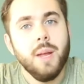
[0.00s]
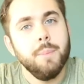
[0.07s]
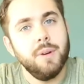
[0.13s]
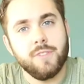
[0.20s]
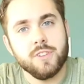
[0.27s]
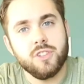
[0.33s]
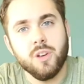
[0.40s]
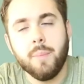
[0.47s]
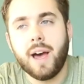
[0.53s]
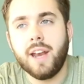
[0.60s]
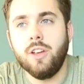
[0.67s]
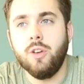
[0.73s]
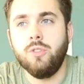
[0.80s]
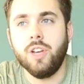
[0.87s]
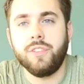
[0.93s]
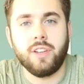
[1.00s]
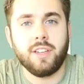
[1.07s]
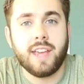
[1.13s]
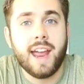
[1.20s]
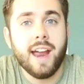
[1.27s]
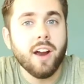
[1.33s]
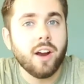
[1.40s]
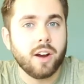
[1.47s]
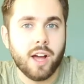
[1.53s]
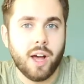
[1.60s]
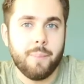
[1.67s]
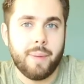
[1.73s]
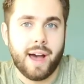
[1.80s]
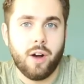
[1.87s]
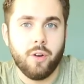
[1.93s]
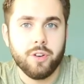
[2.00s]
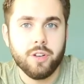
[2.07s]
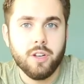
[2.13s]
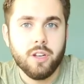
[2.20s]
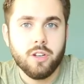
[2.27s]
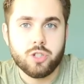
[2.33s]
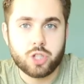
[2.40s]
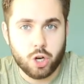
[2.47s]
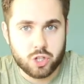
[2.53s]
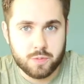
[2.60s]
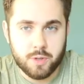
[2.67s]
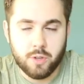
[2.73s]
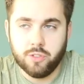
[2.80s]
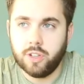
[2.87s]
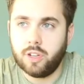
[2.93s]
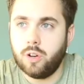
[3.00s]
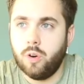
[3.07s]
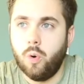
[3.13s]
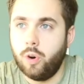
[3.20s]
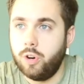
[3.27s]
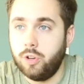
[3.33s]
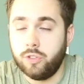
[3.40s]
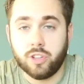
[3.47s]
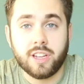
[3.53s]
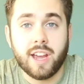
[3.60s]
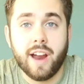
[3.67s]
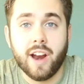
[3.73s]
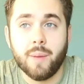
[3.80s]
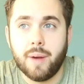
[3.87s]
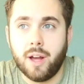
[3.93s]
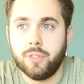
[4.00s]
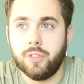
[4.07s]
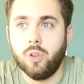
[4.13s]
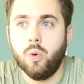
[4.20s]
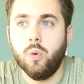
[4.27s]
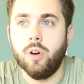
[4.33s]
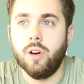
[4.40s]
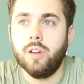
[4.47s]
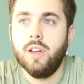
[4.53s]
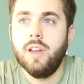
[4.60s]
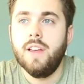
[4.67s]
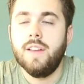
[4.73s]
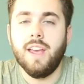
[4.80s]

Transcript: But for somebody who doesn't care about church music or who doesn't care about the Lord,